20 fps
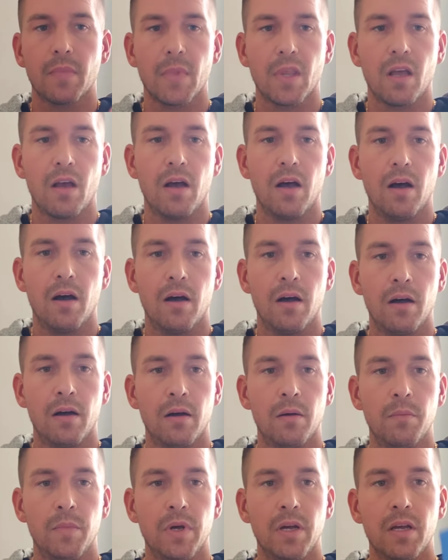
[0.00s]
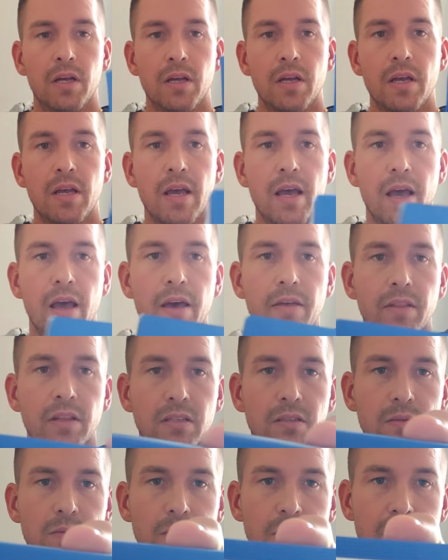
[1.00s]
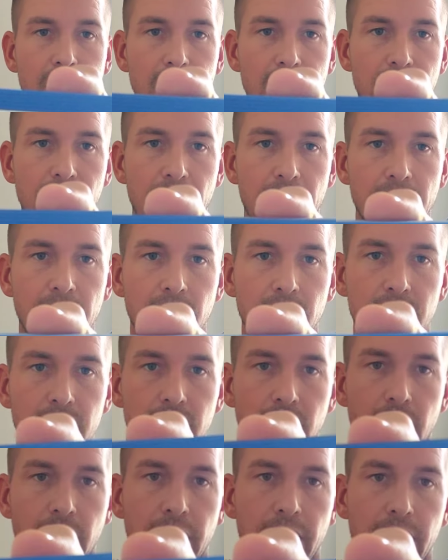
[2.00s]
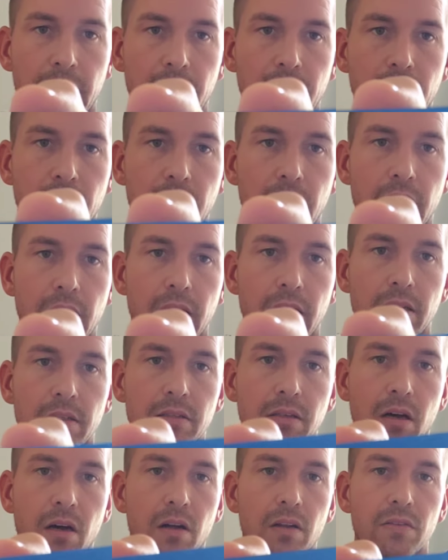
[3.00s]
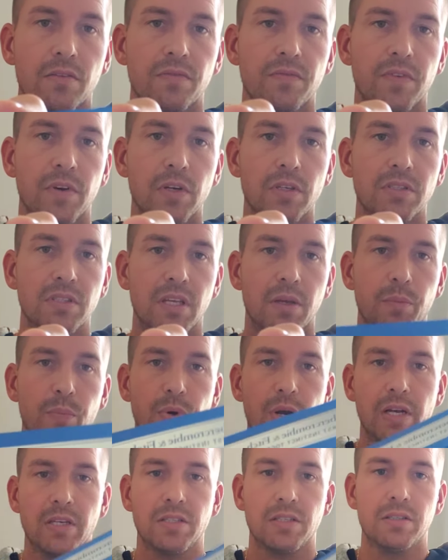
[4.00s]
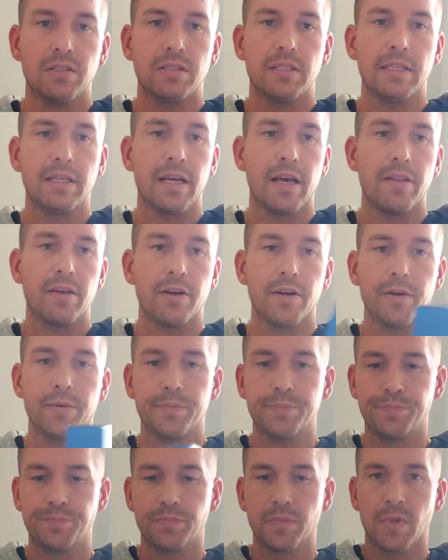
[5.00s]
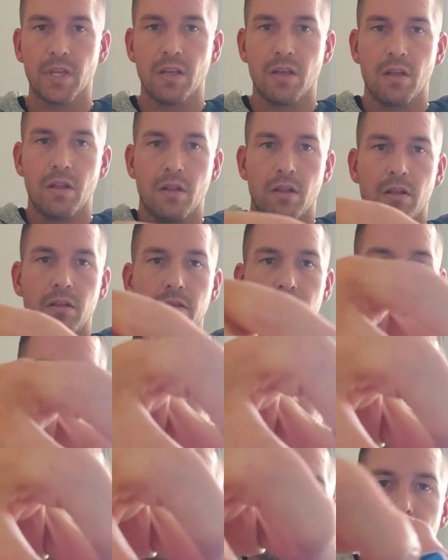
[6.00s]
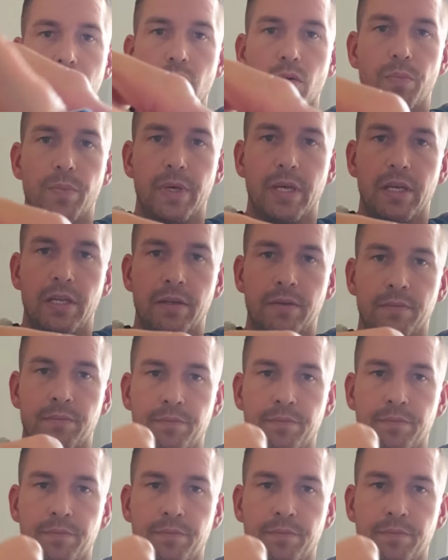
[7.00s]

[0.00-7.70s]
And this is what the side looks like. It is called First Impression Together. Let's get this open.